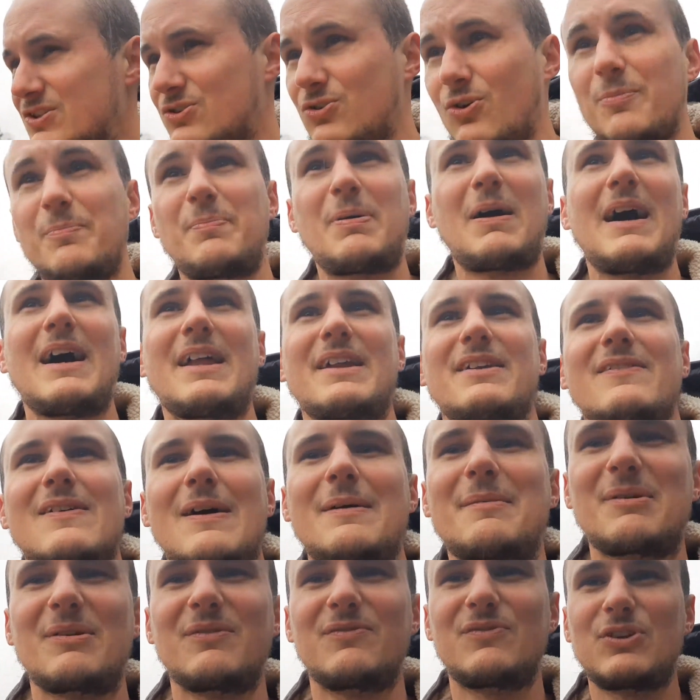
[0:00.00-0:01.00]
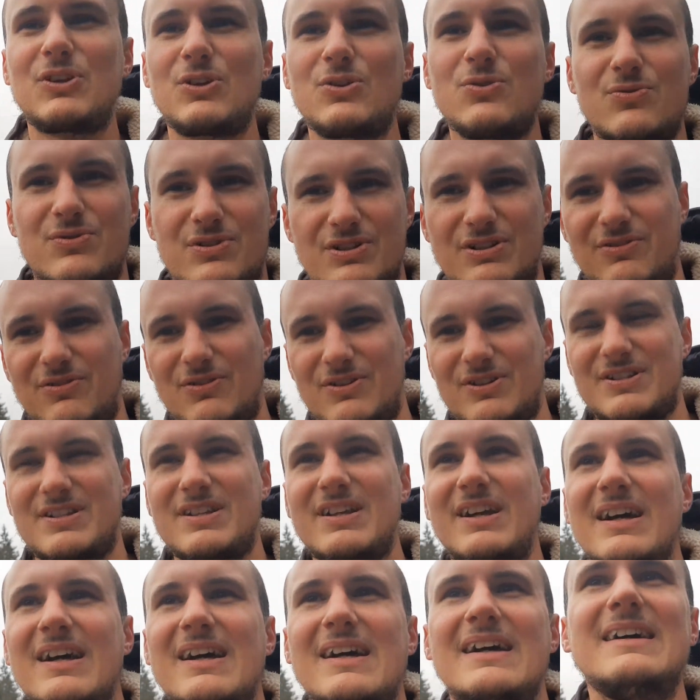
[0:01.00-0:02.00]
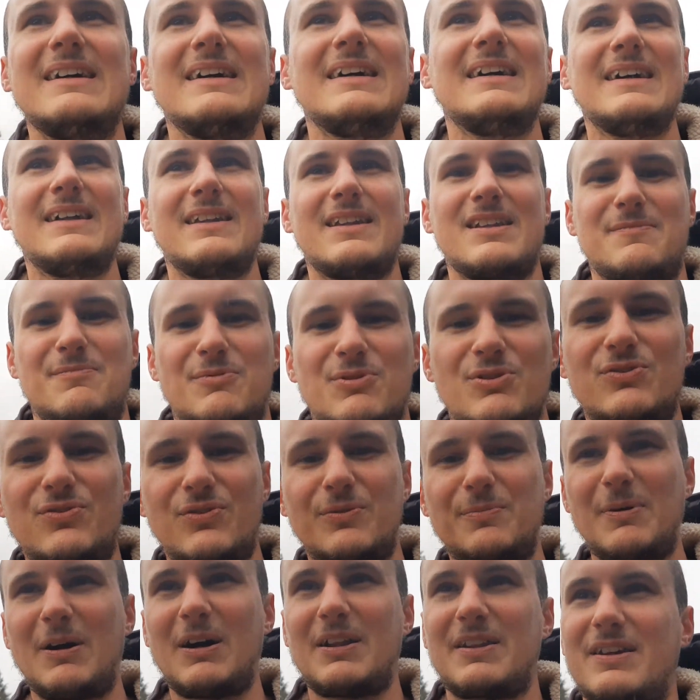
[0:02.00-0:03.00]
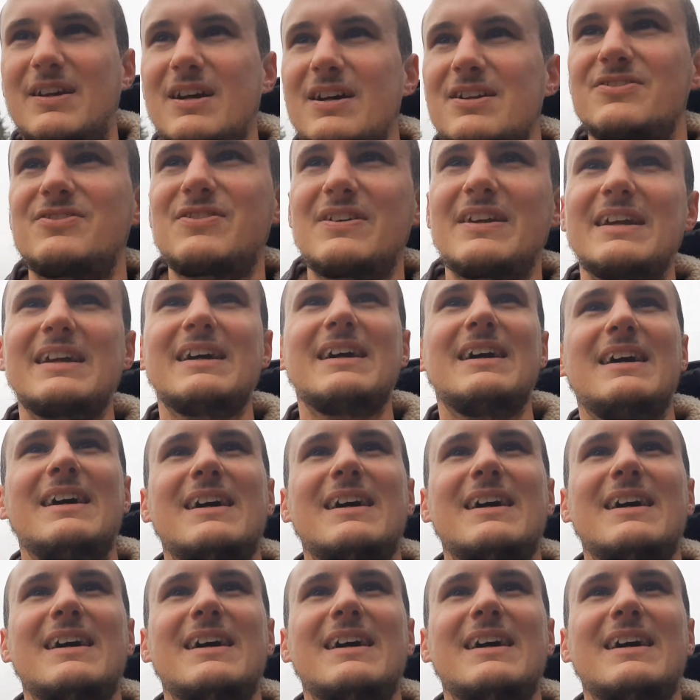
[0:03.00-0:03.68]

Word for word: sort of panoramic views across this beautiful part of the country.